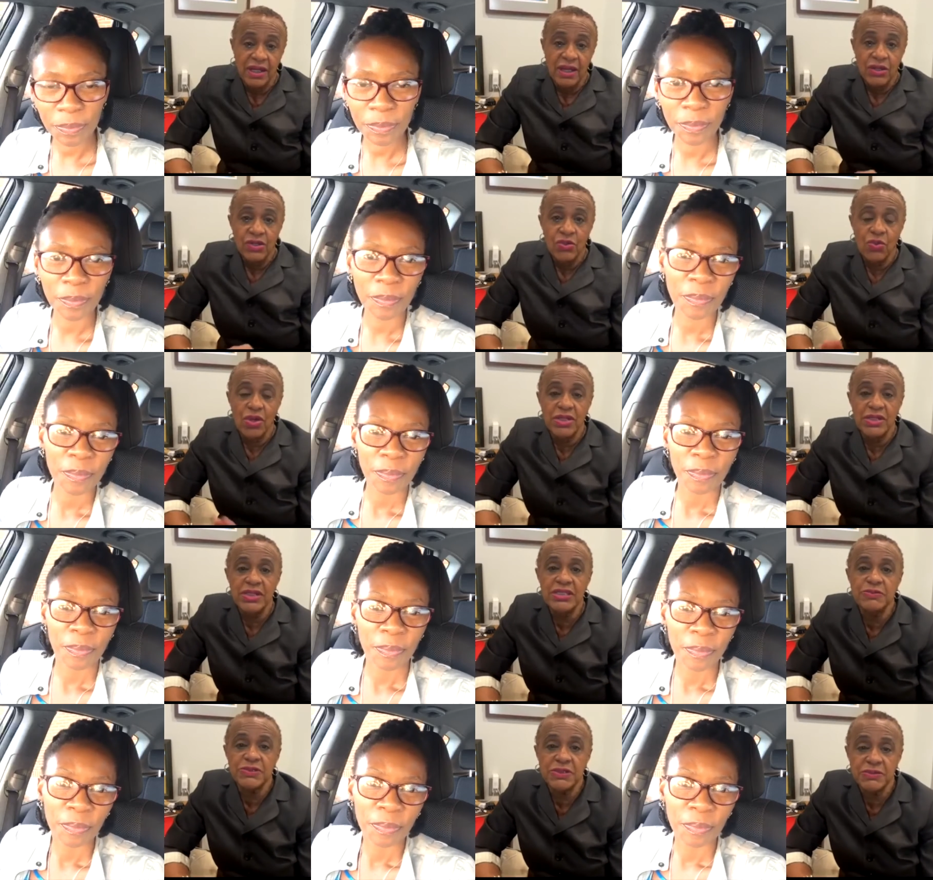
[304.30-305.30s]
Speaker 1: you want
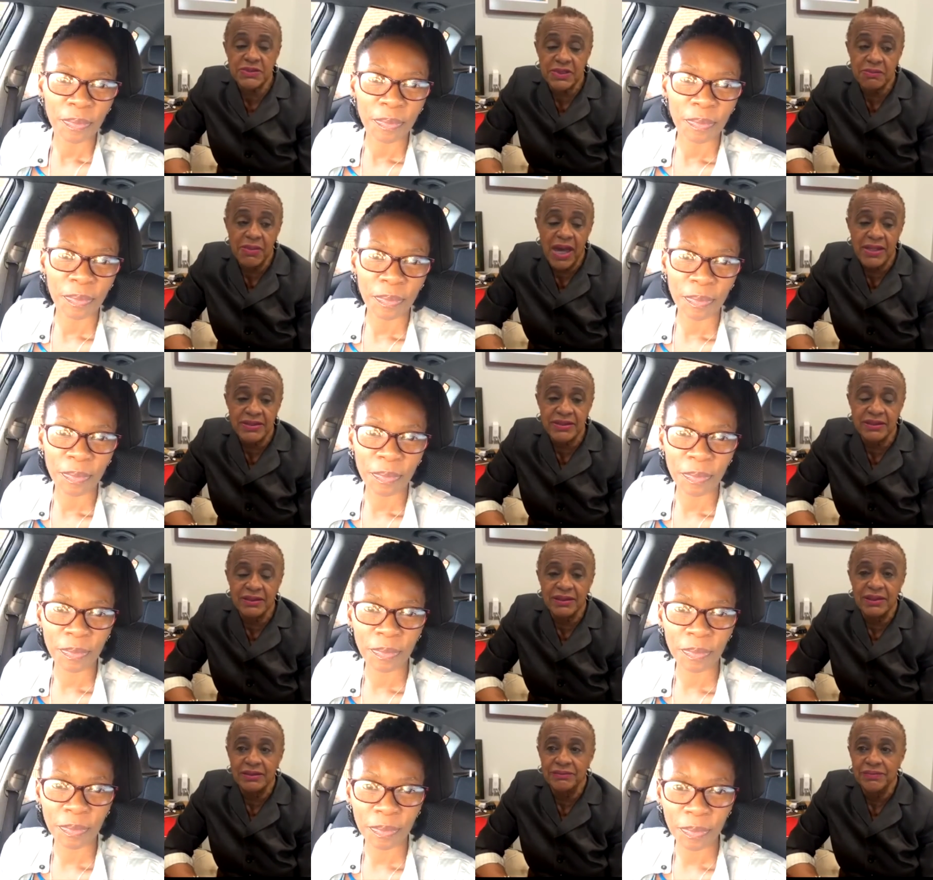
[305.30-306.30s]
this
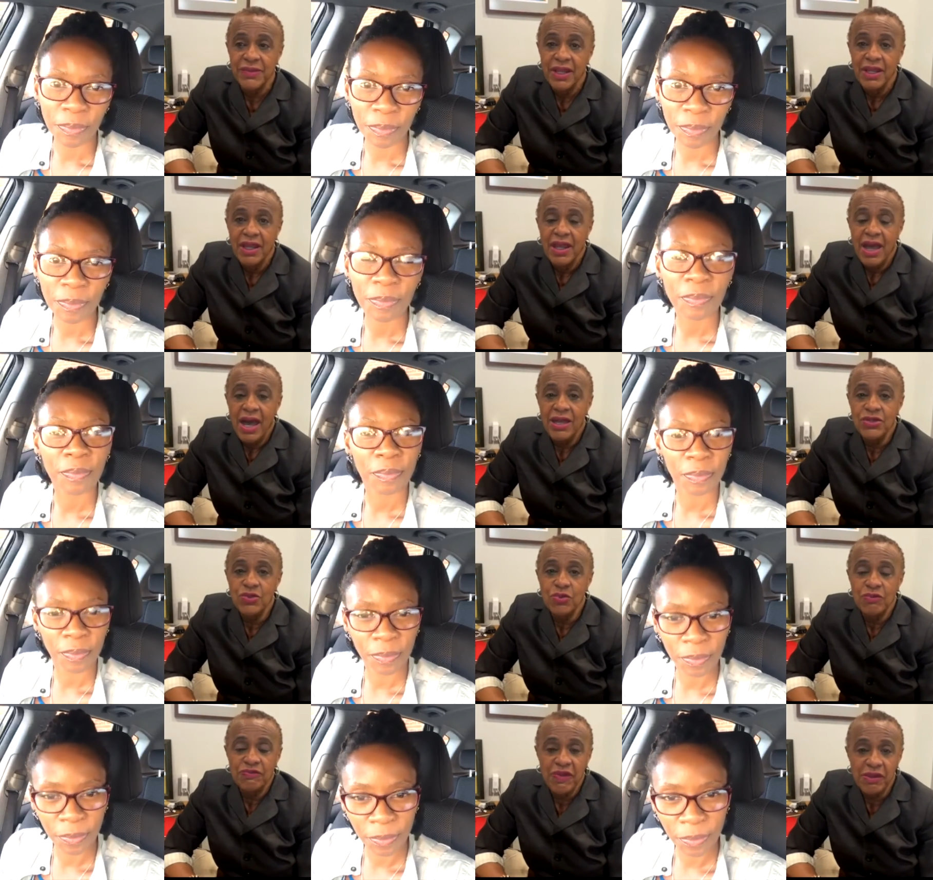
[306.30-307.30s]
sabbatical and you
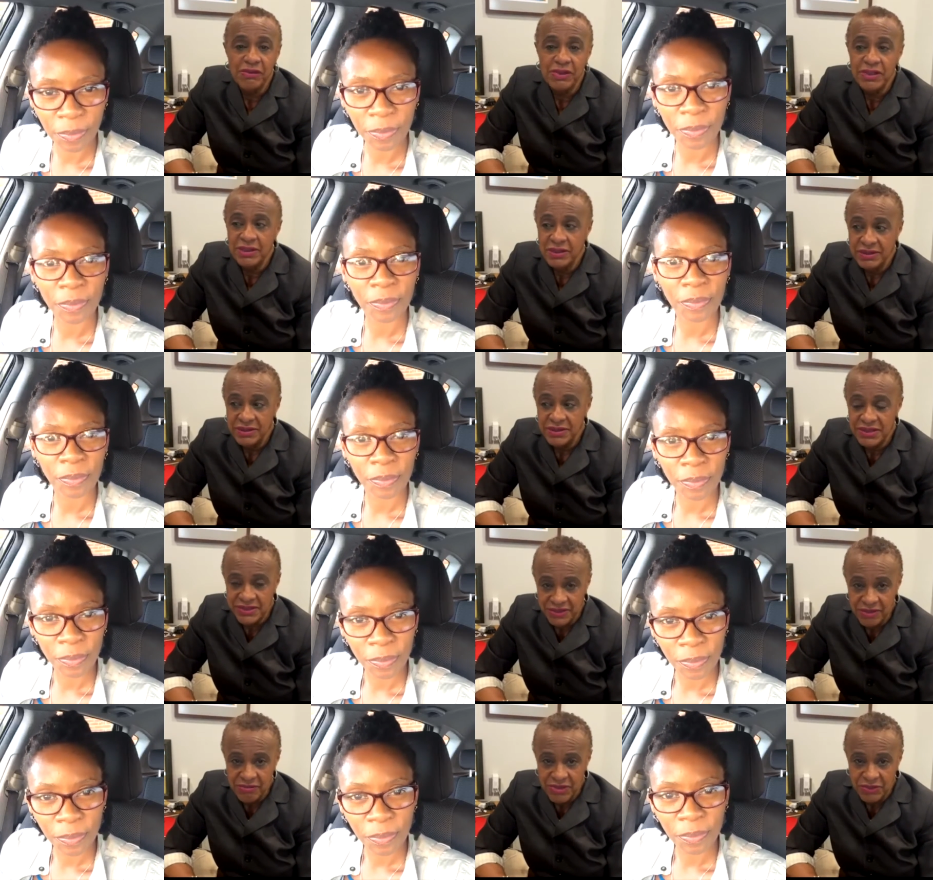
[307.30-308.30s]
were very
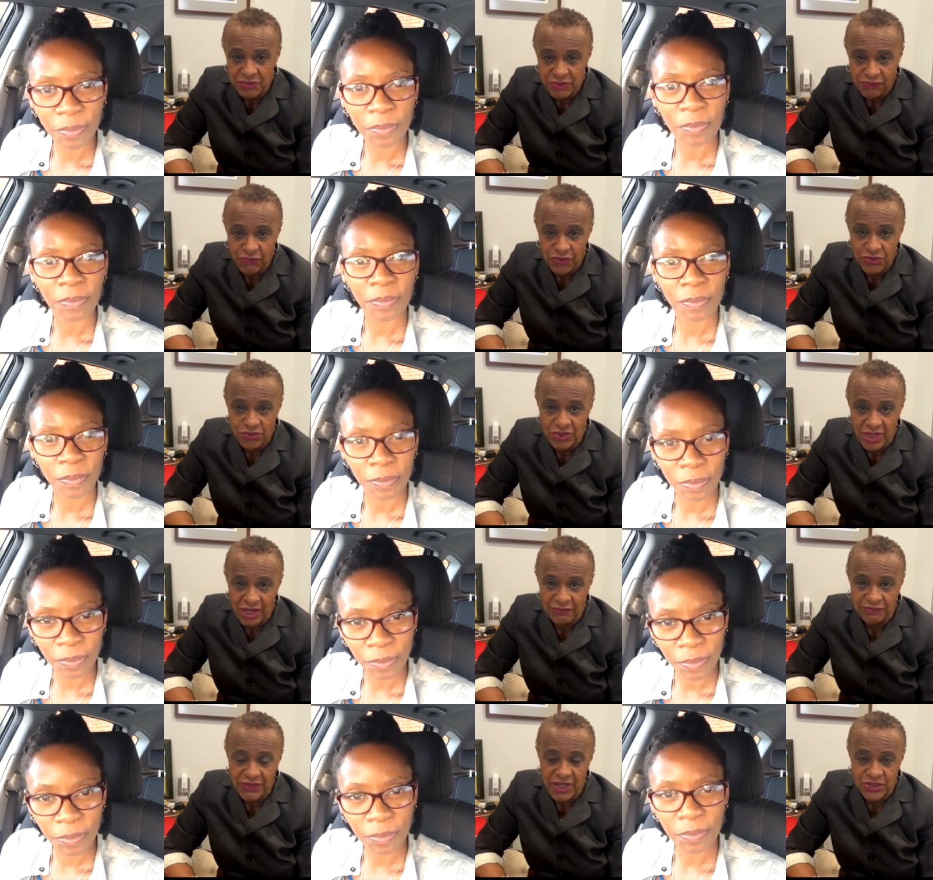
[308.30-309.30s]
determined before you
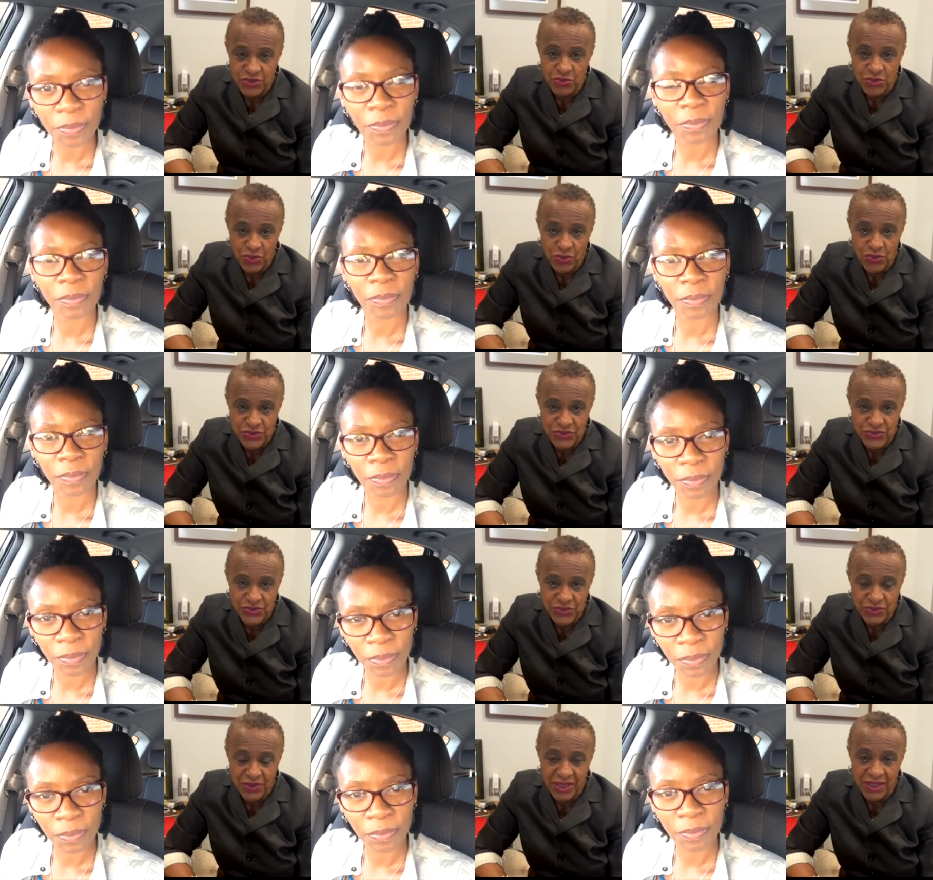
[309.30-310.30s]
left that you were going to
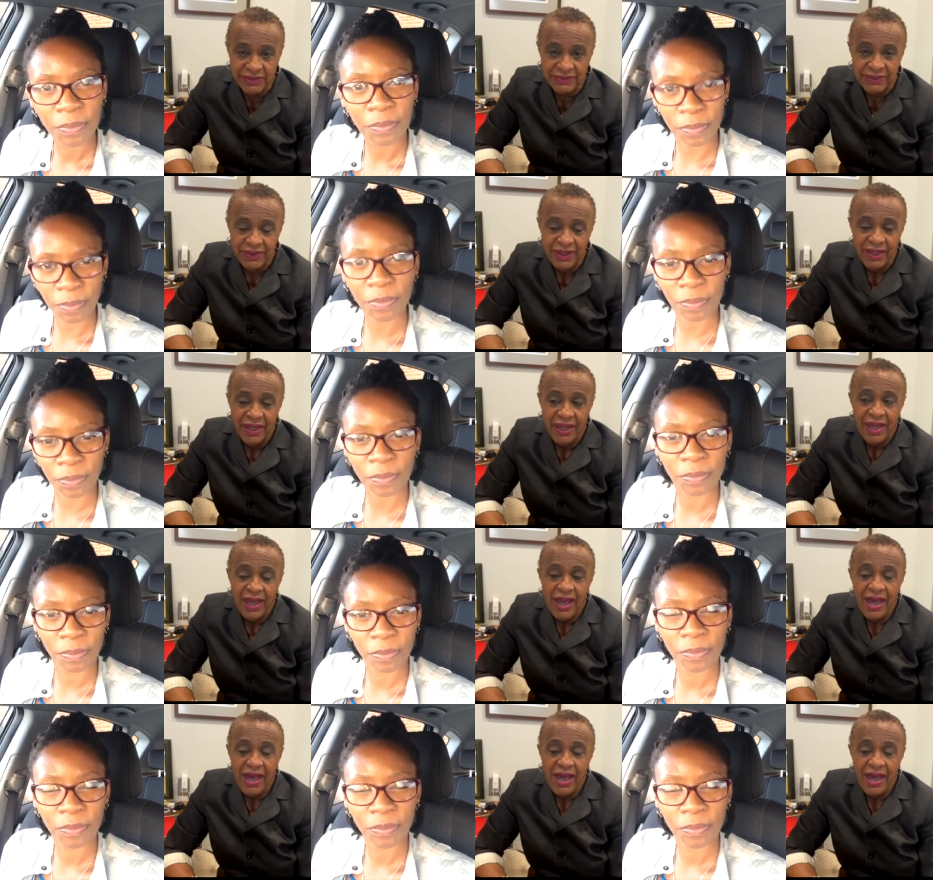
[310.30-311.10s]
do it. Mm-hmm.